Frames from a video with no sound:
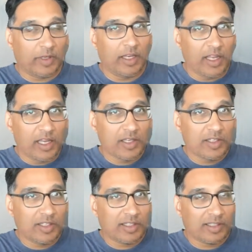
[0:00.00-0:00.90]

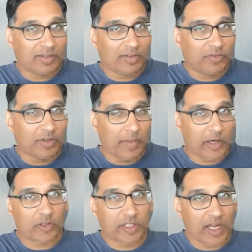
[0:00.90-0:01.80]
is, from my
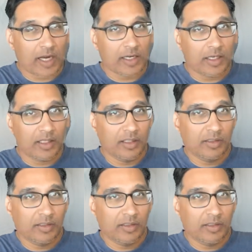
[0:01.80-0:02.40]
understanding,